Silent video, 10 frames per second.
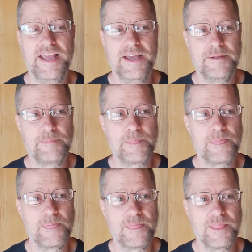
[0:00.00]
at,
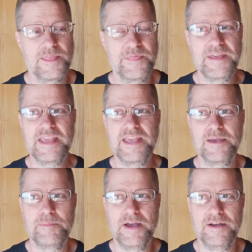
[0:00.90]
thinking
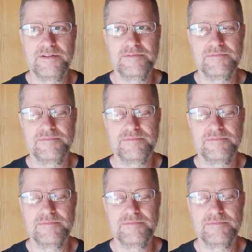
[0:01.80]
about,